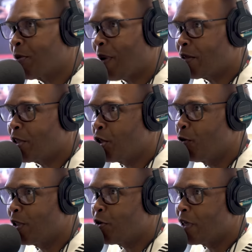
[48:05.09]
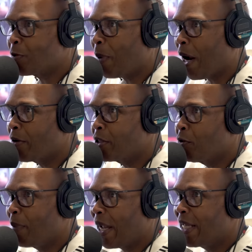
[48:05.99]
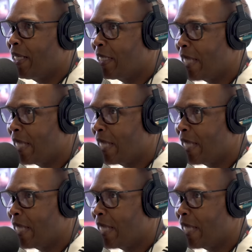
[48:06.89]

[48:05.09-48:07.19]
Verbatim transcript: about to do what you aspired to back in the